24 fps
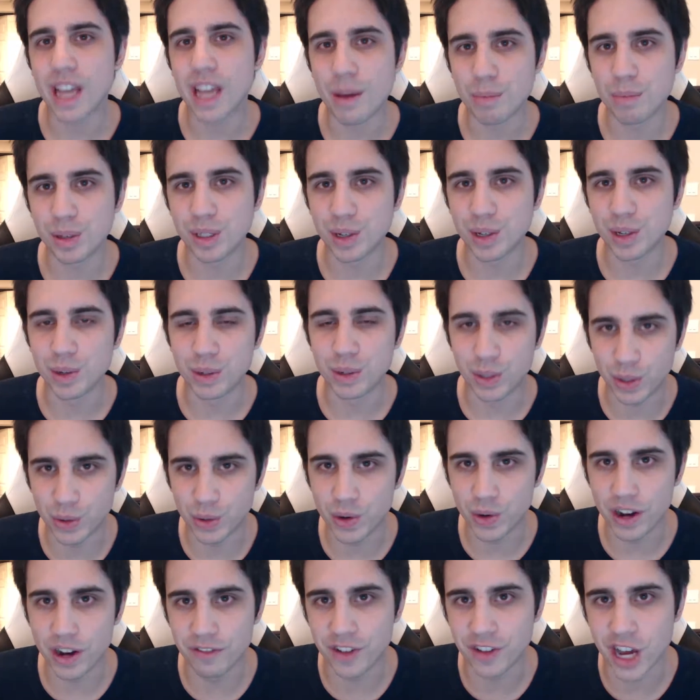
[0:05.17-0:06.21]
episode
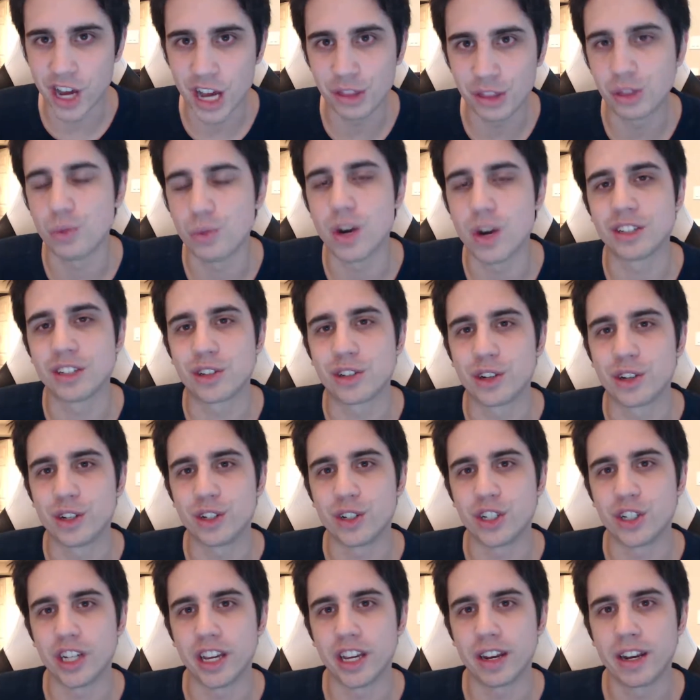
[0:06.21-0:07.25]
2 of Cut the Western
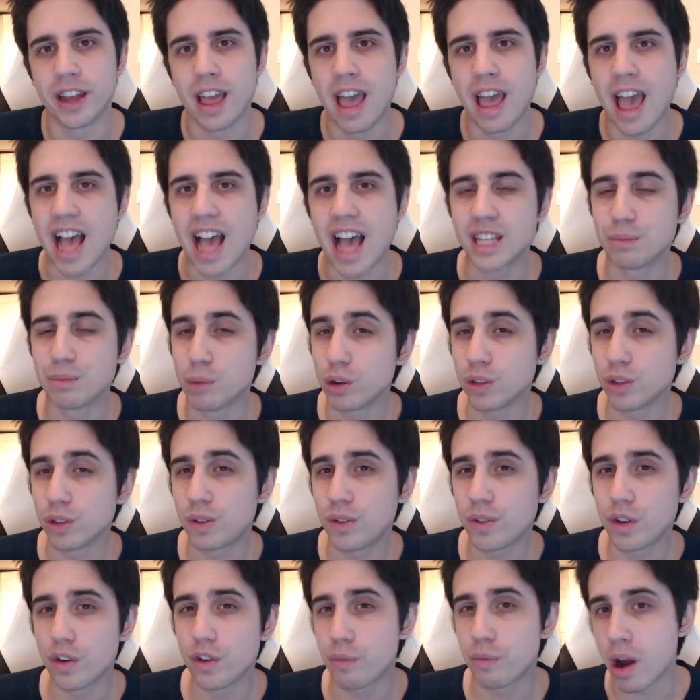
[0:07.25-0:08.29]
Shit. As most of
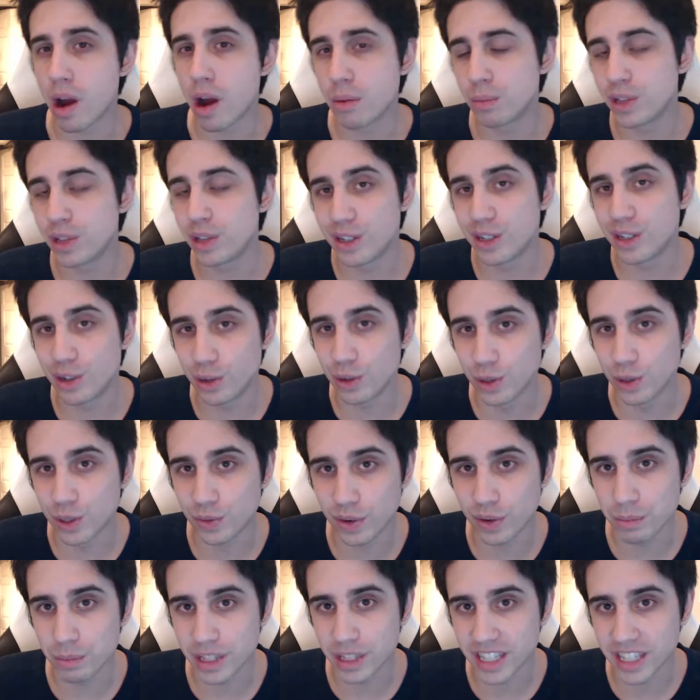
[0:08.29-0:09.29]
you have probably deduced from the